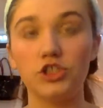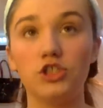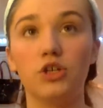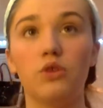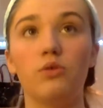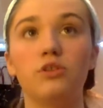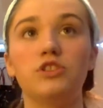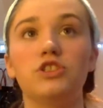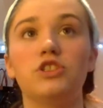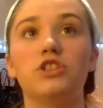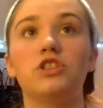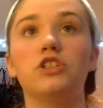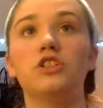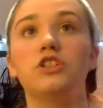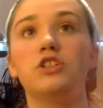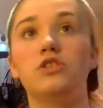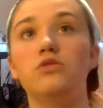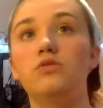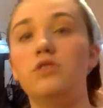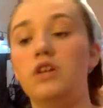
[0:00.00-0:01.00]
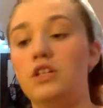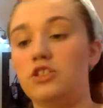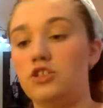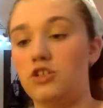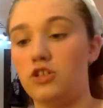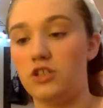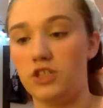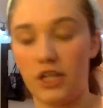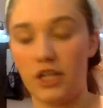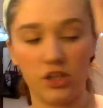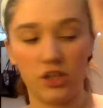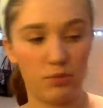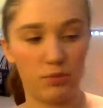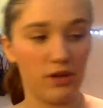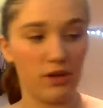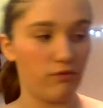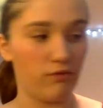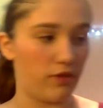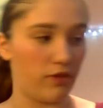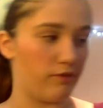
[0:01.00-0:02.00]
So what you're going to do is you're going to take your
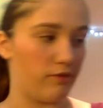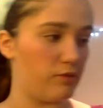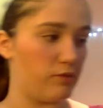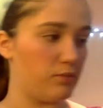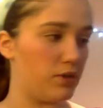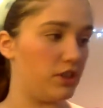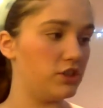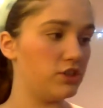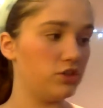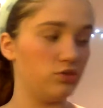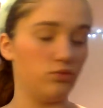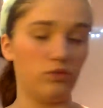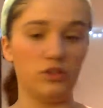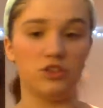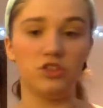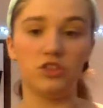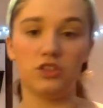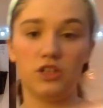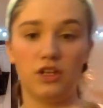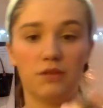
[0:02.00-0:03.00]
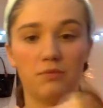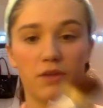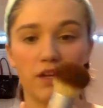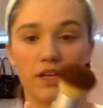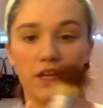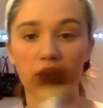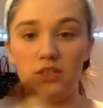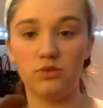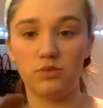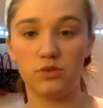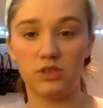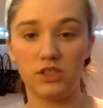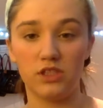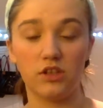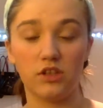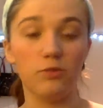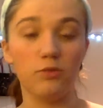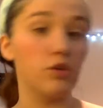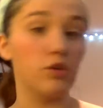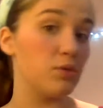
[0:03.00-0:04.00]
big fluffy brush, which in my case was this
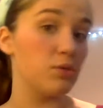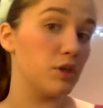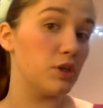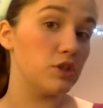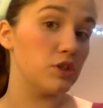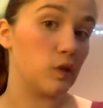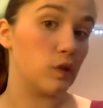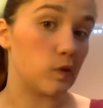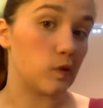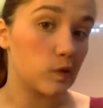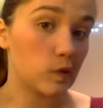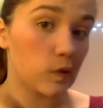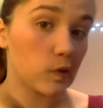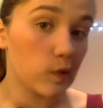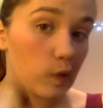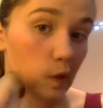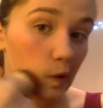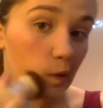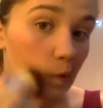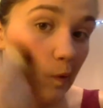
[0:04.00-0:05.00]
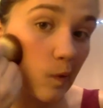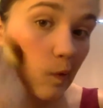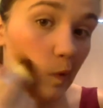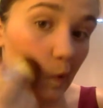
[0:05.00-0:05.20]
kabuki brush, and you're just going to go